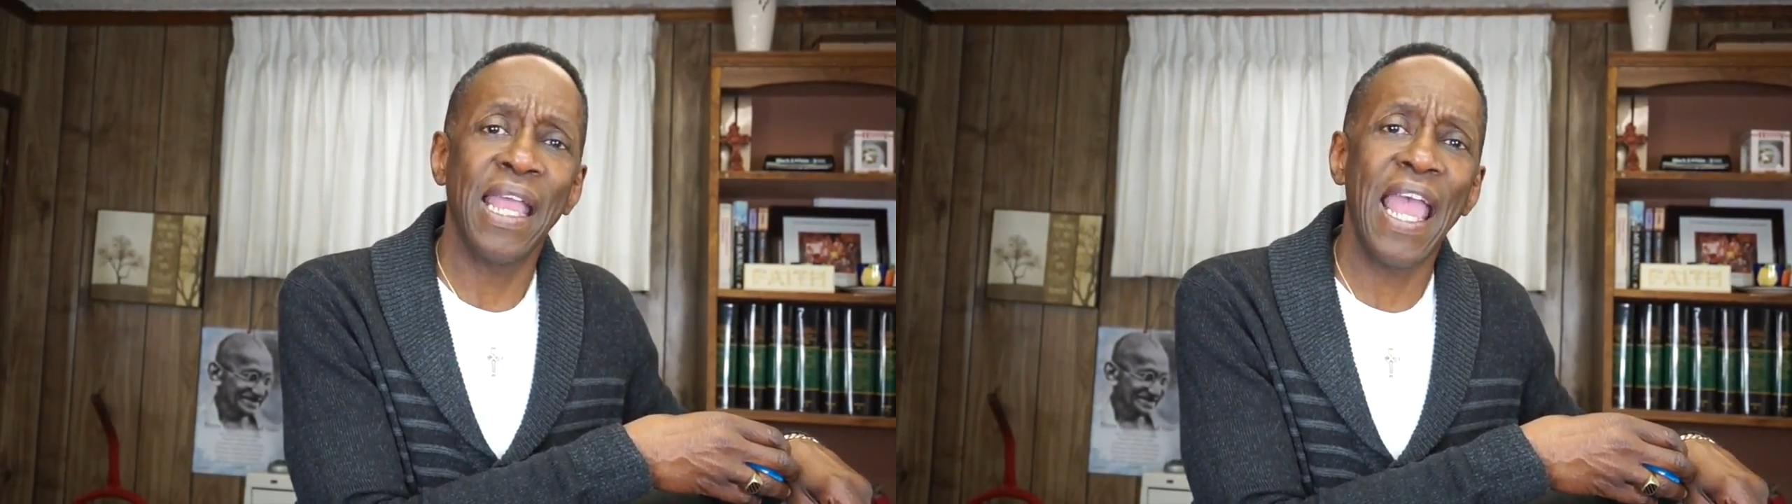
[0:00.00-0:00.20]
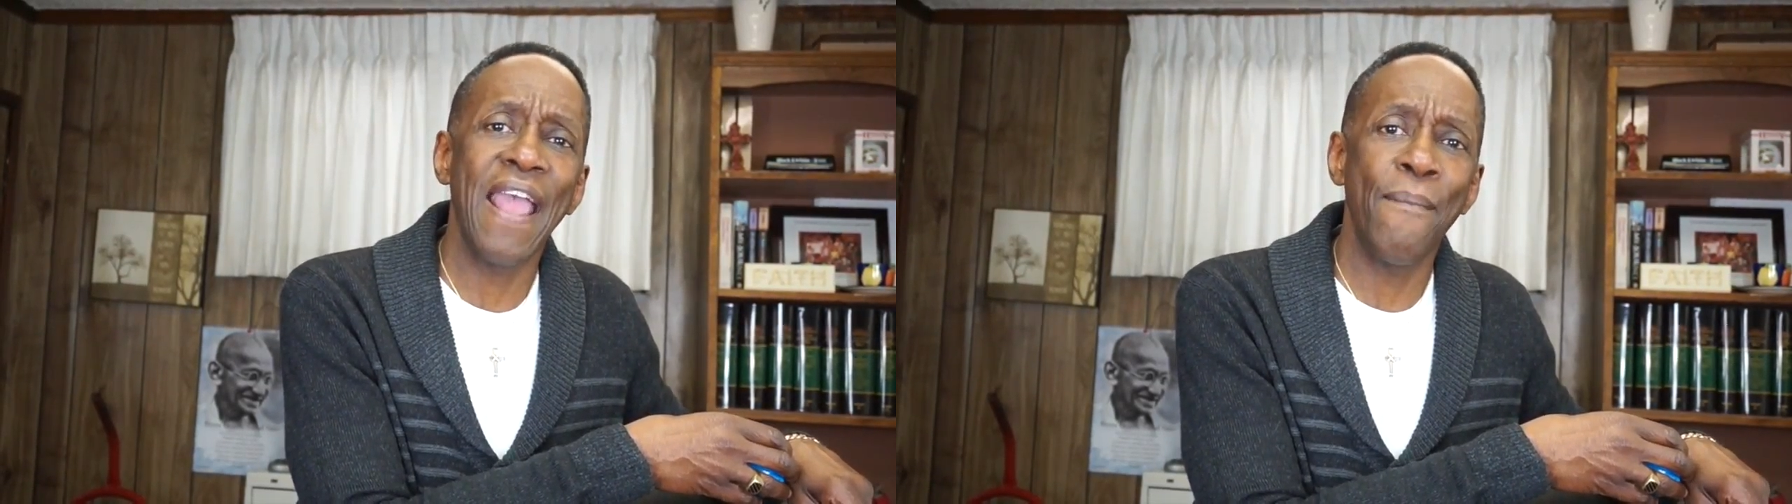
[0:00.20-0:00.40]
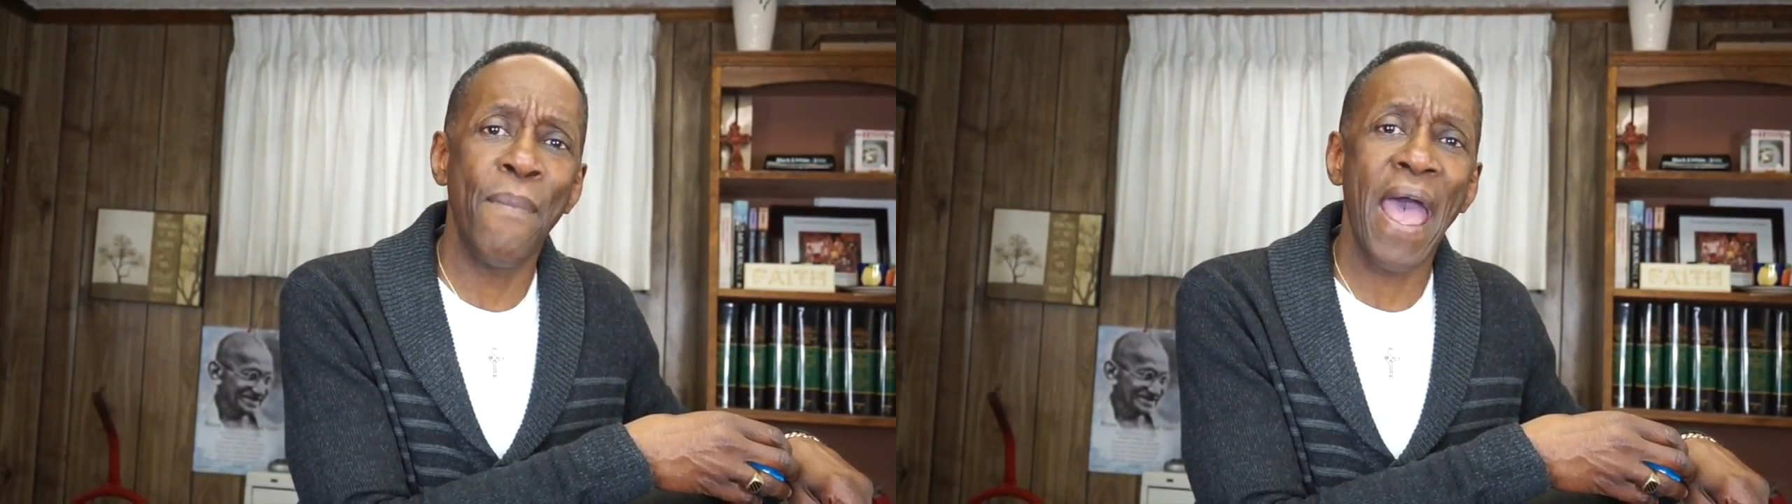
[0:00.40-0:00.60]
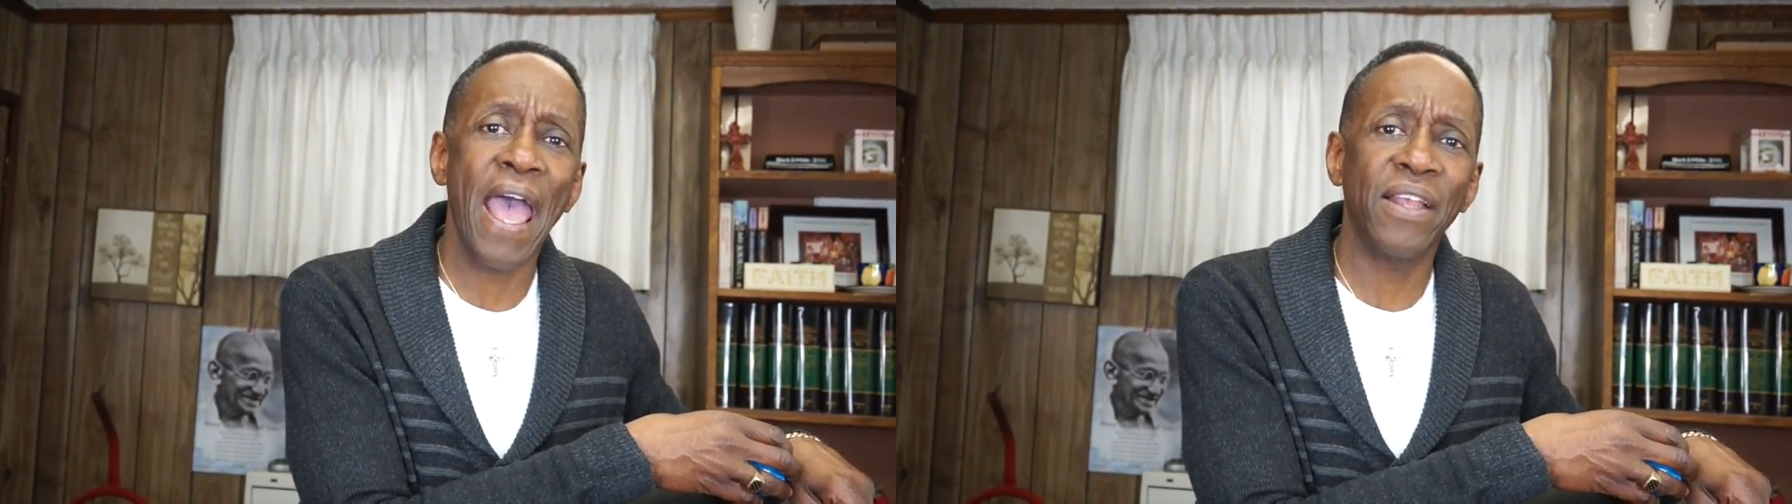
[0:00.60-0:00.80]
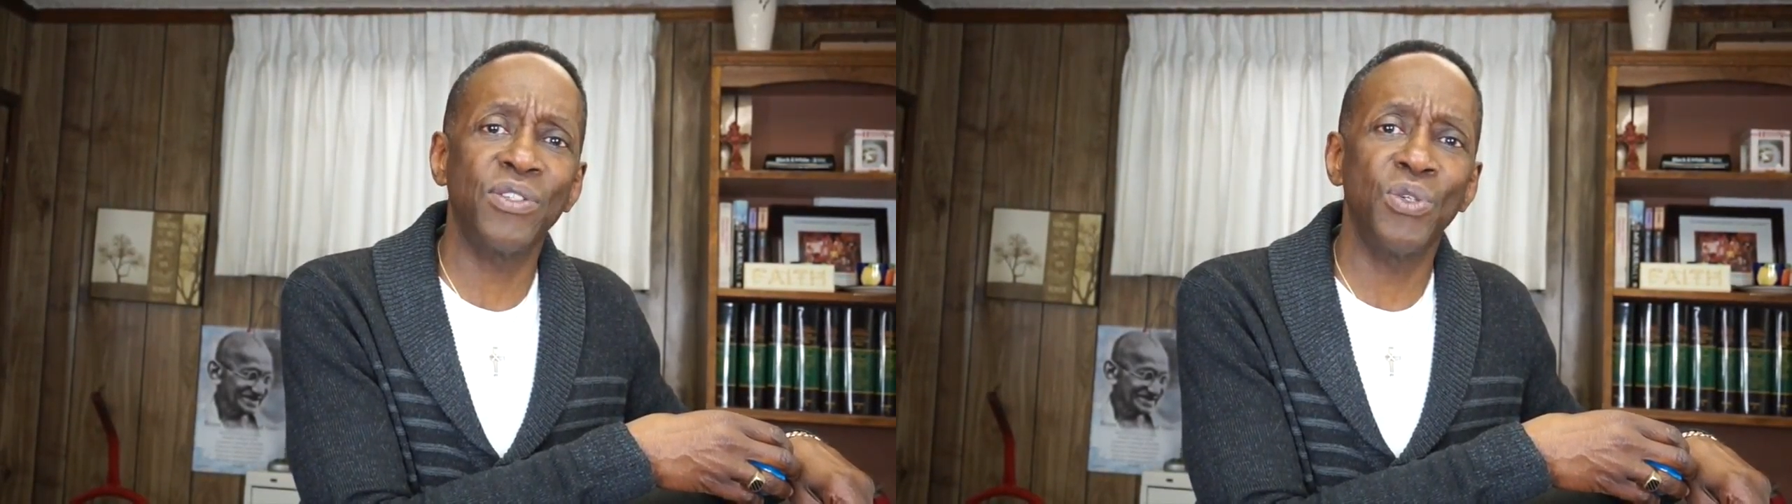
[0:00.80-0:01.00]
came
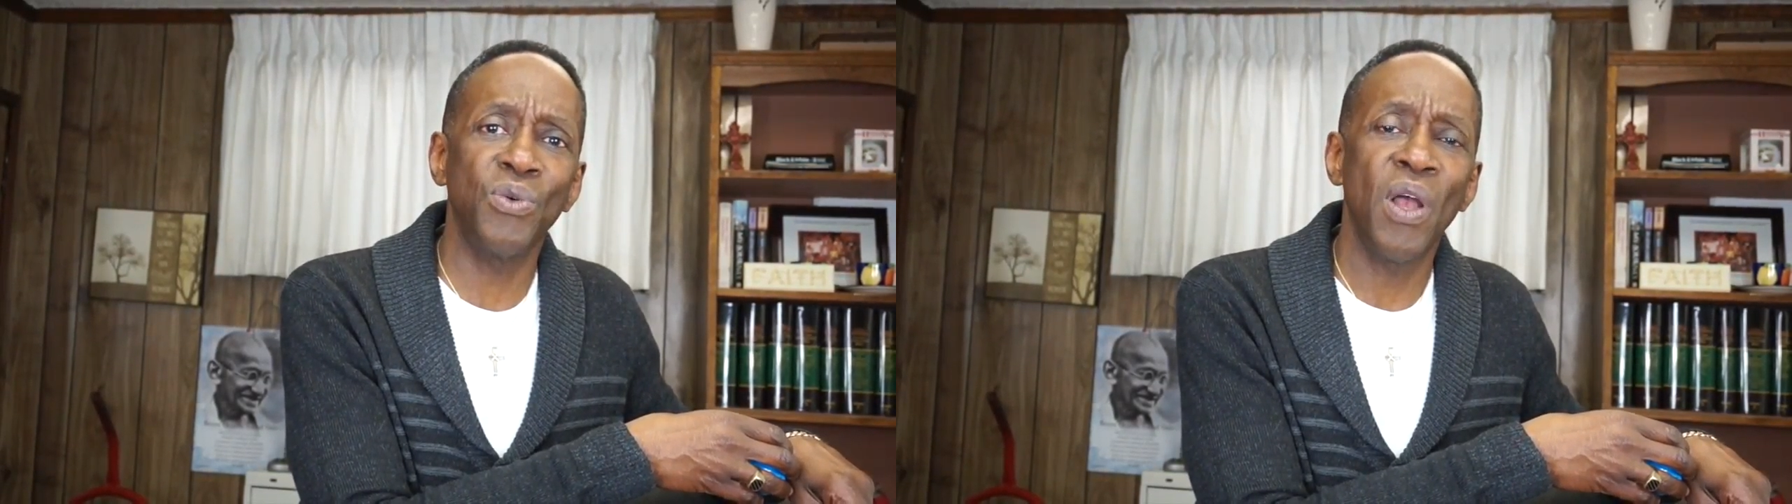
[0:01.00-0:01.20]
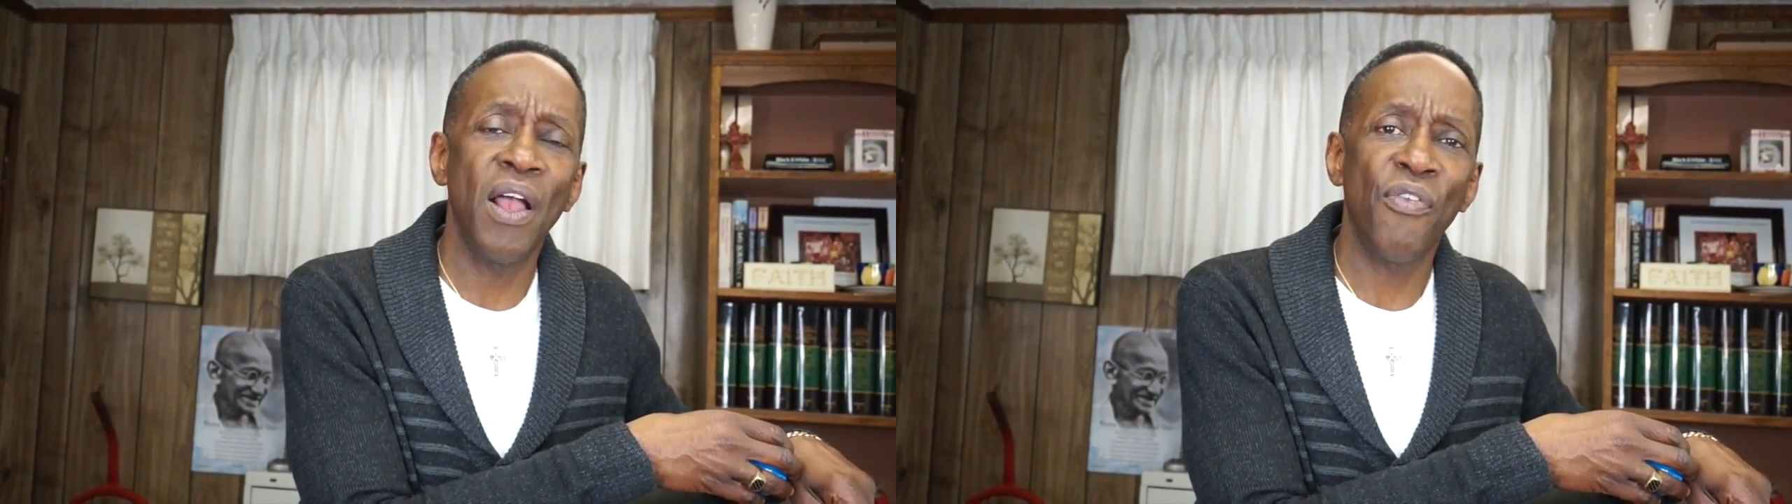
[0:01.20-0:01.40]
back to